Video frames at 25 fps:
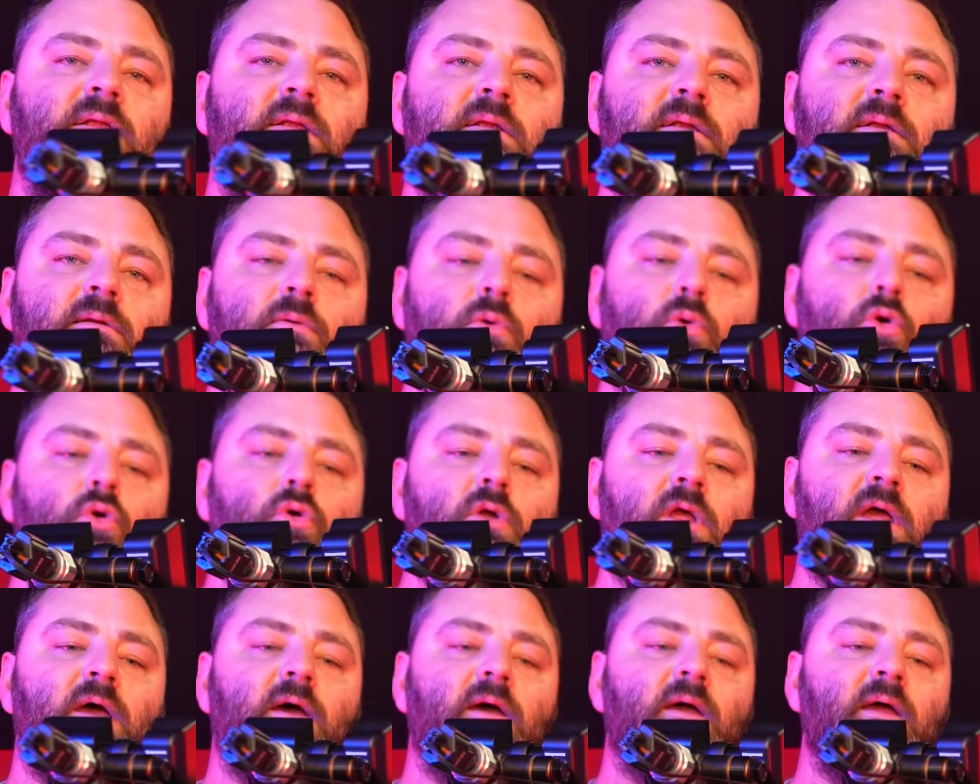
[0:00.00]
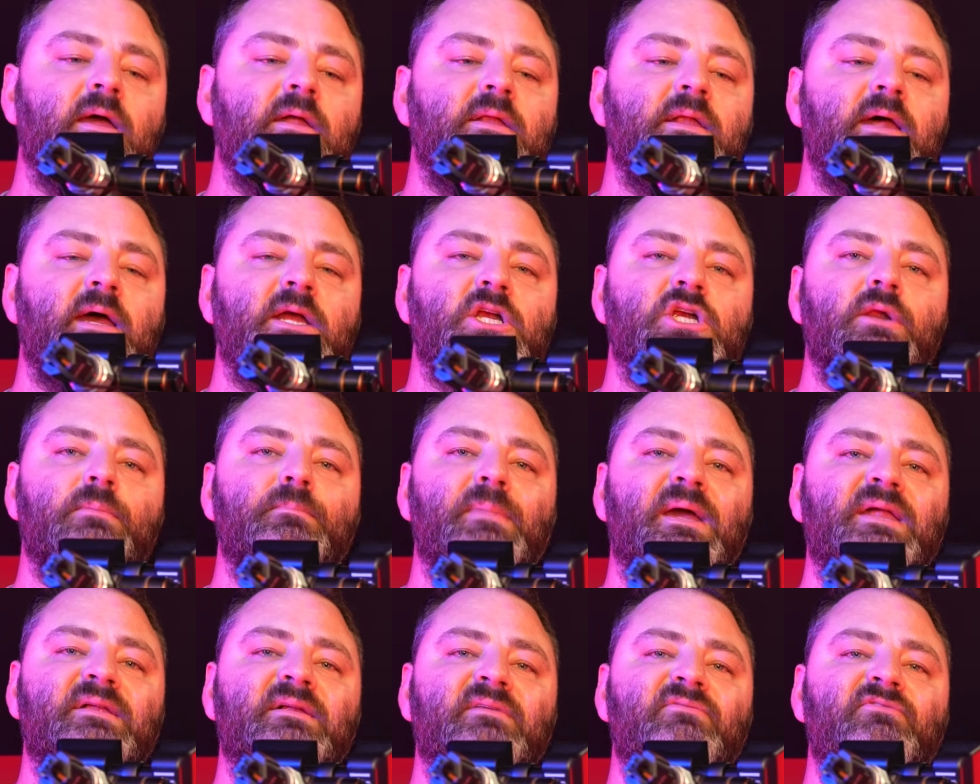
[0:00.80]
screw here actually
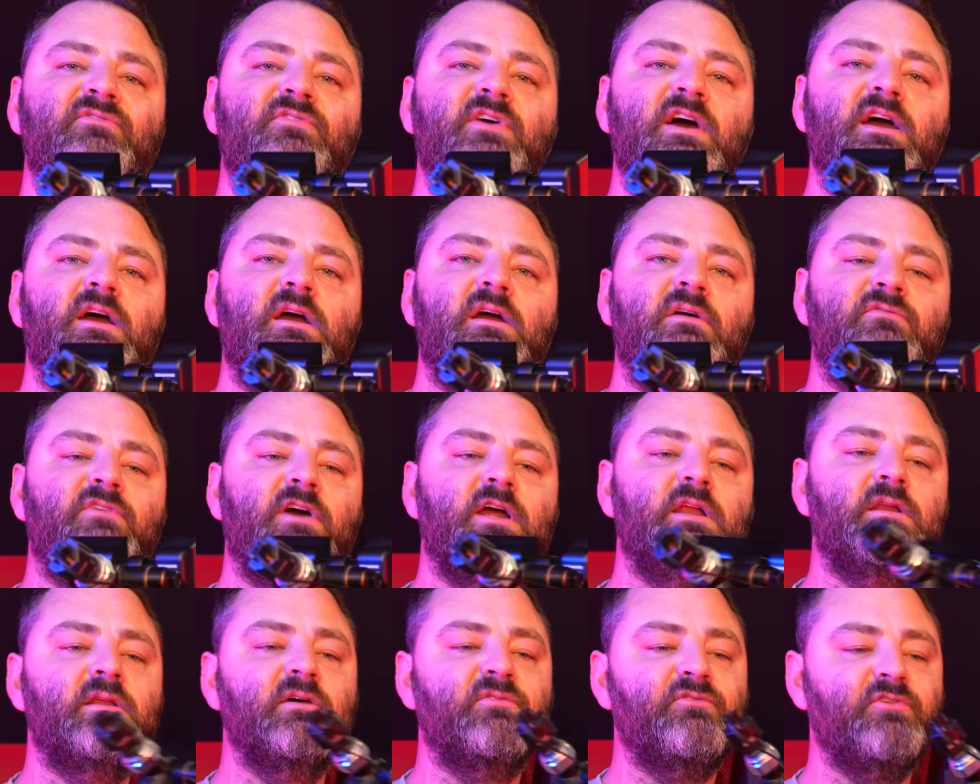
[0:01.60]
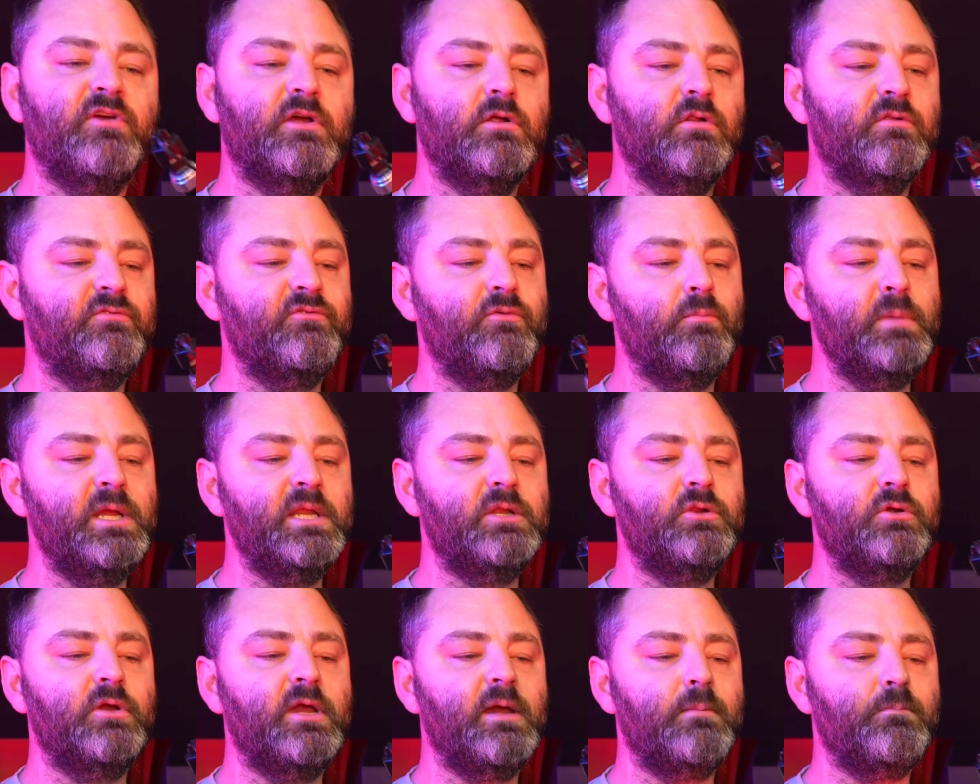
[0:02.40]
makes it very, very difficult for me
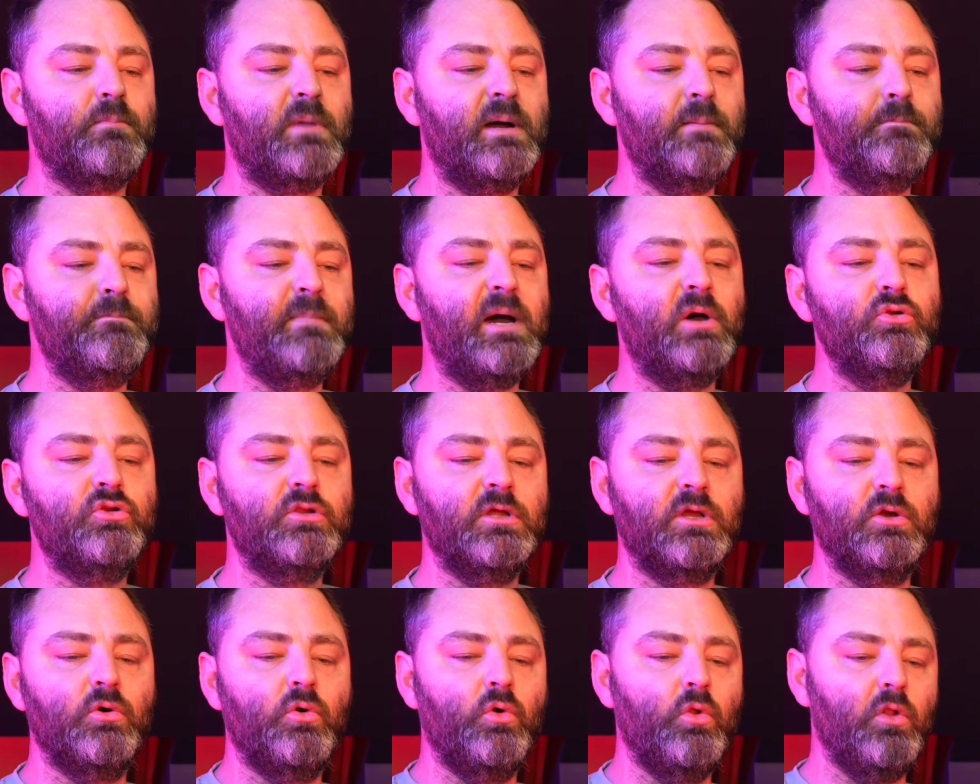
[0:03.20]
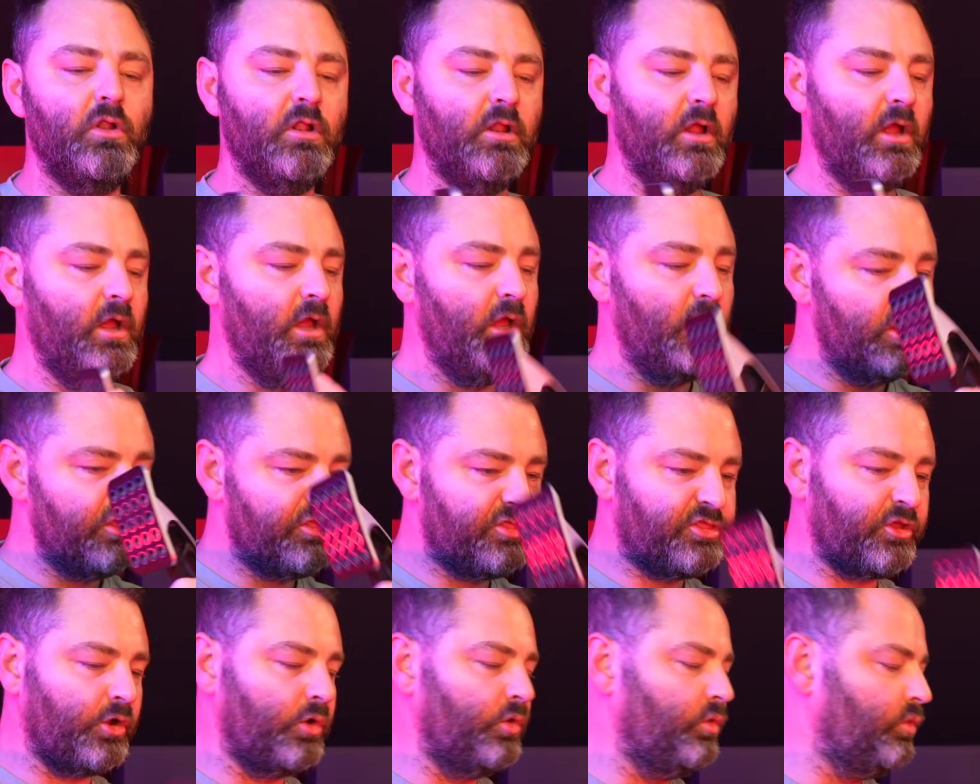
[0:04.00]
to get my mounting hole
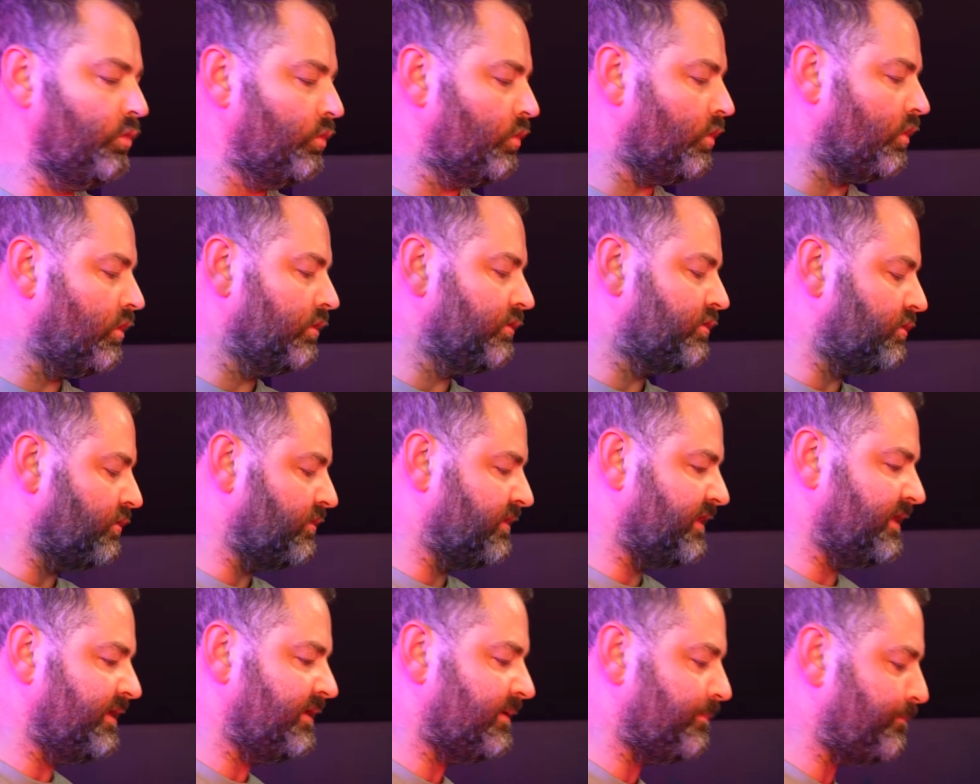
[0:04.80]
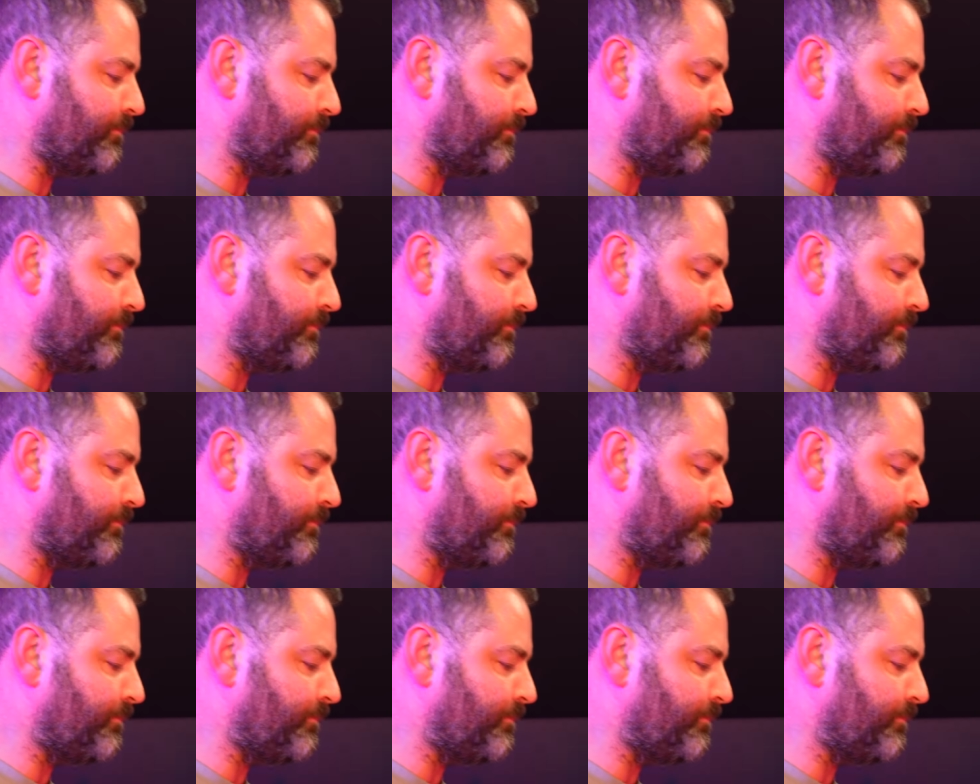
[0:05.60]
through onto these